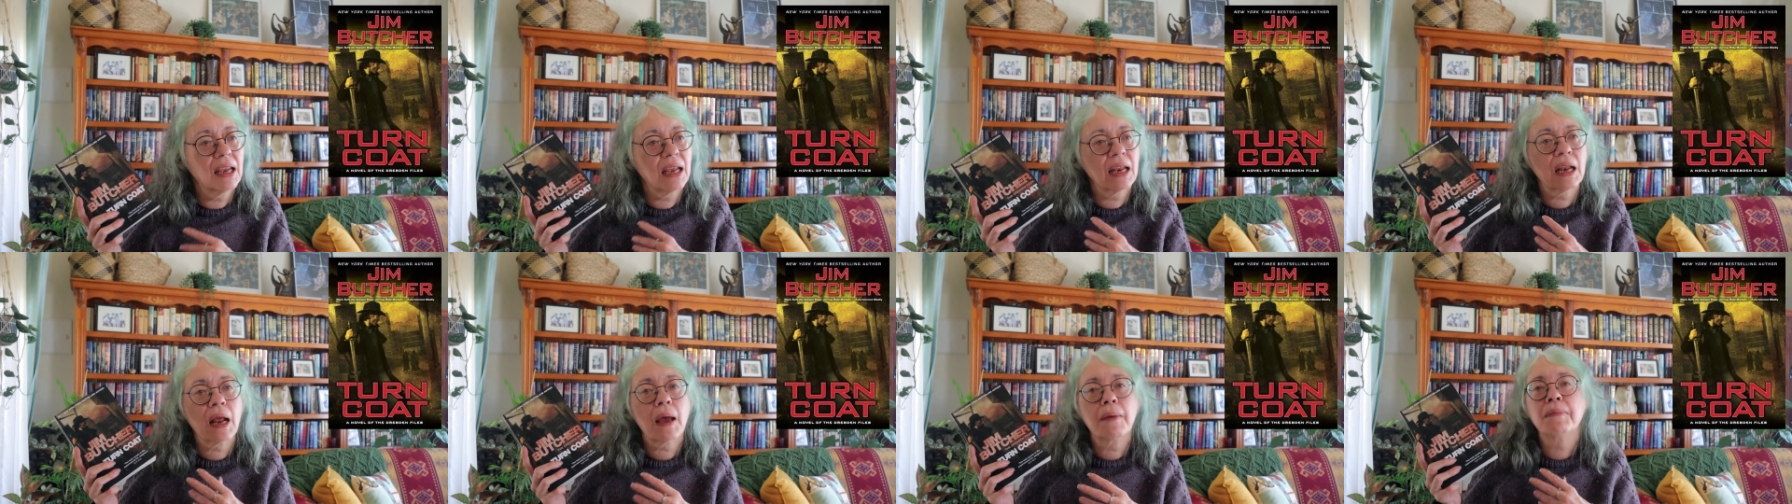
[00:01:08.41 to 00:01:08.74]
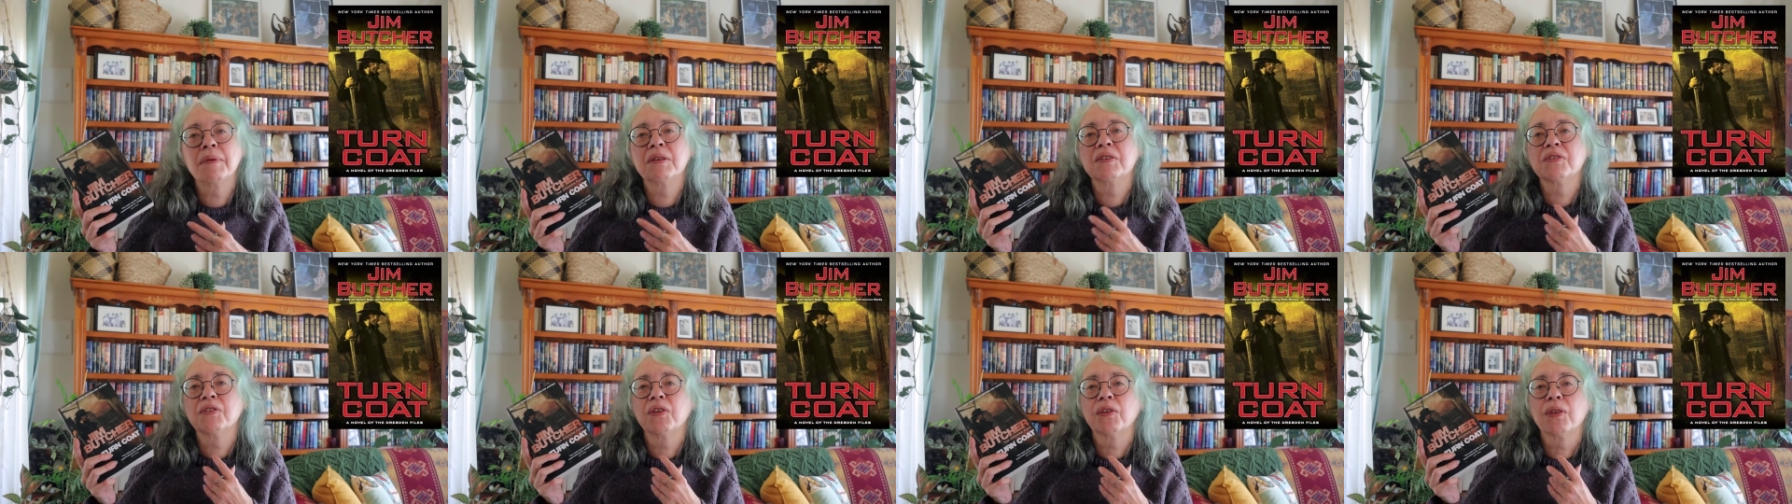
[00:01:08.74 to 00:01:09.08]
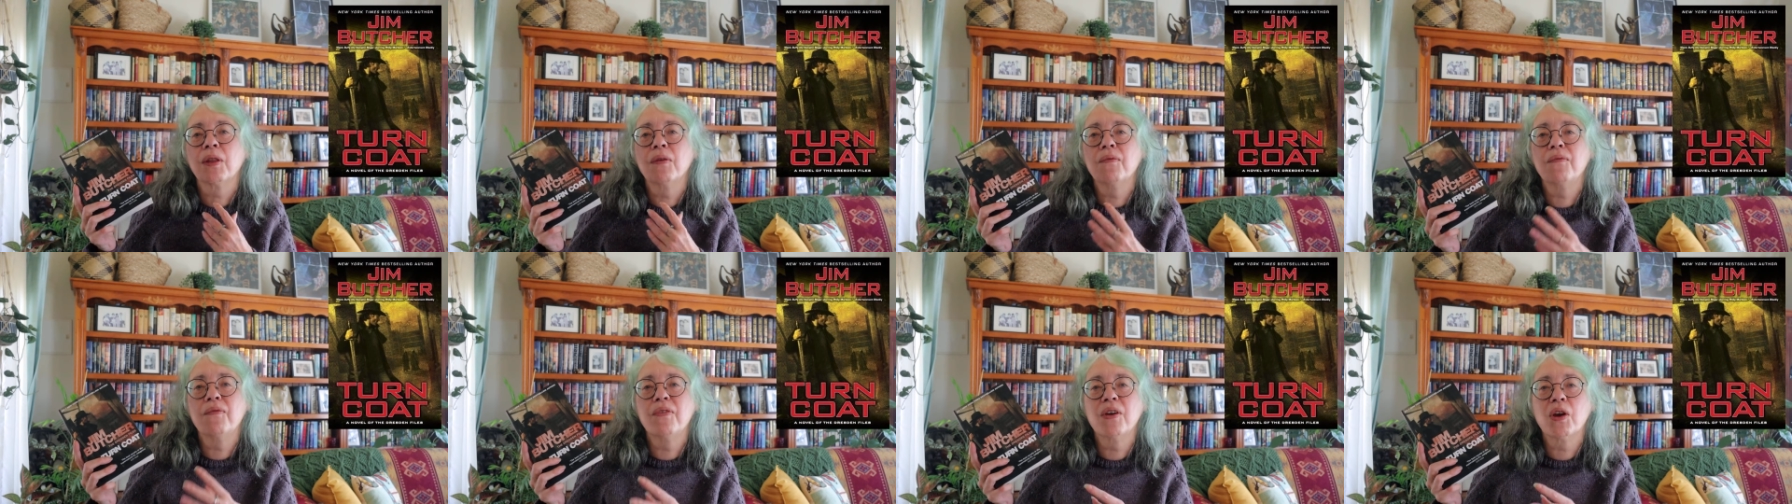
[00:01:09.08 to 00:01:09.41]
it happens
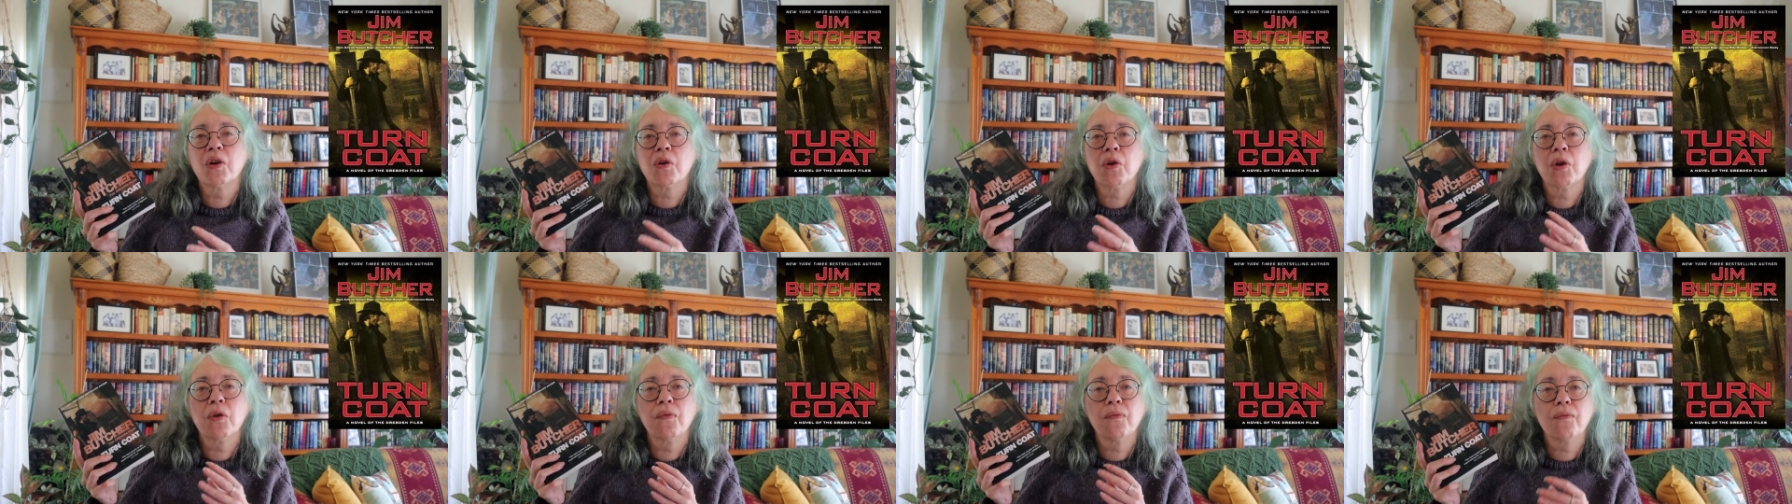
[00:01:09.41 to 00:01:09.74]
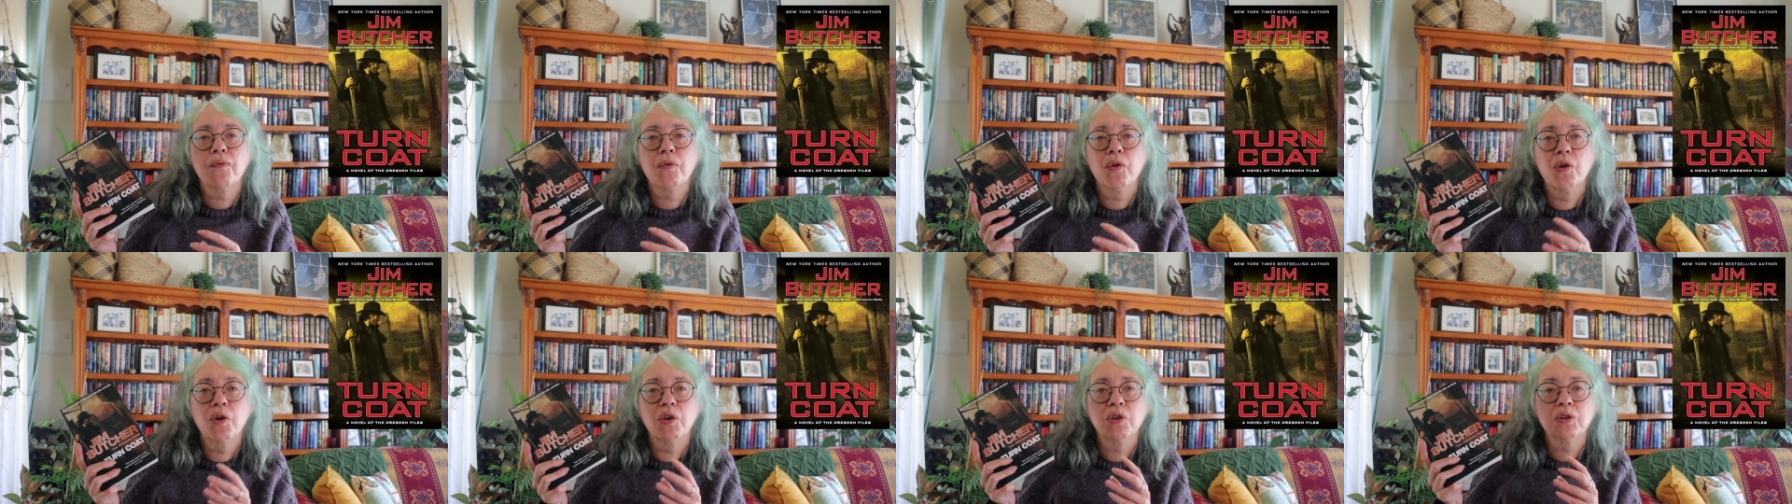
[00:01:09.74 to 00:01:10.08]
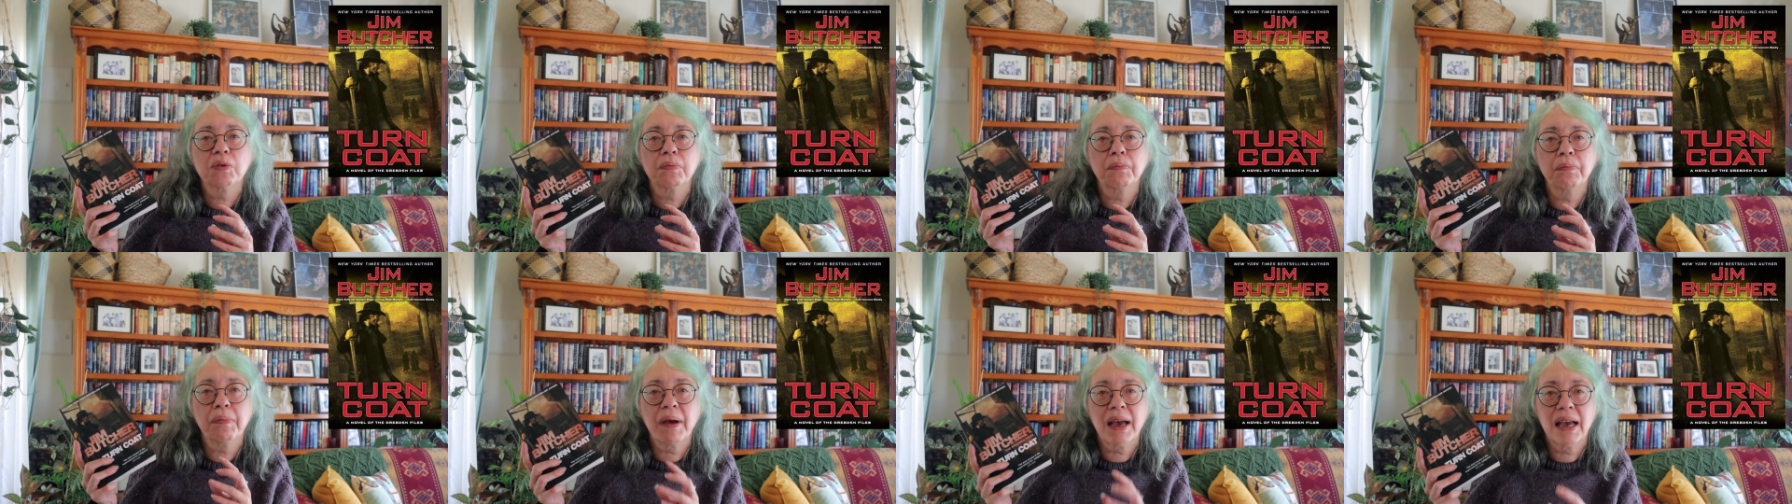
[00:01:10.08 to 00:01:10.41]
on the very
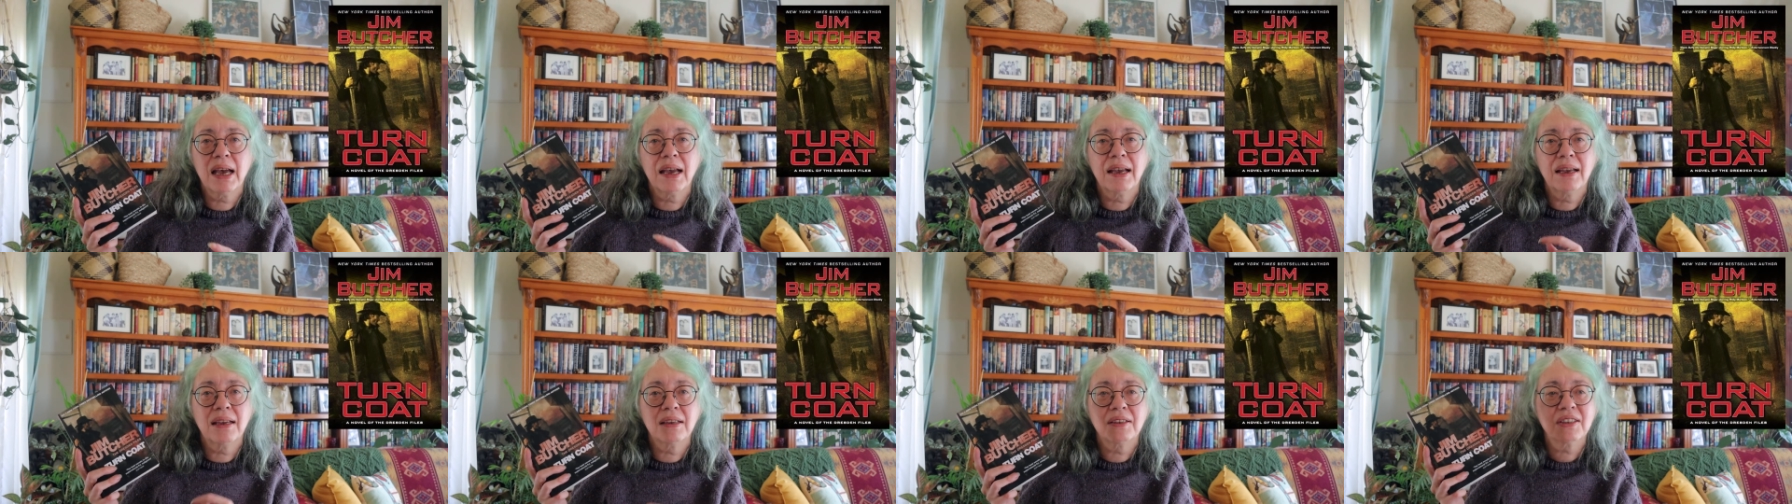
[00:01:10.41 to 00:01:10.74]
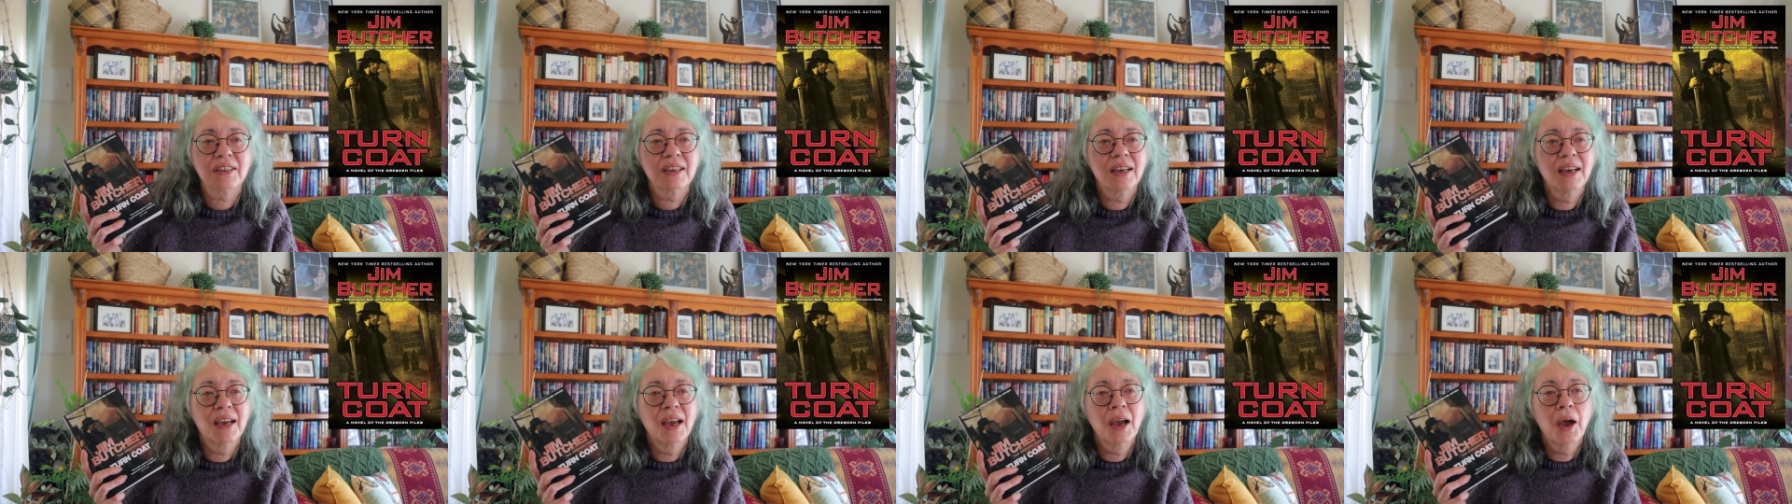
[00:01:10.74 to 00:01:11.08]
first page.